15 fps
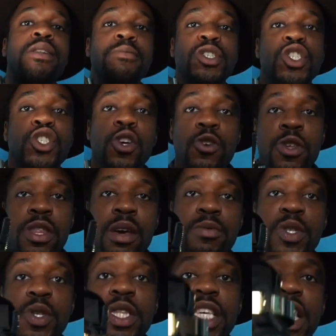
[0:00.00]
So let me just show you
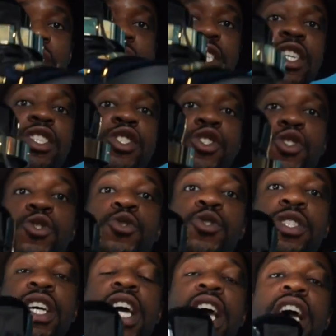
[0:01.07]
them. So these are the
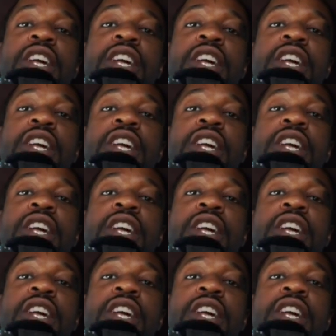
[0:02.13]
shoes,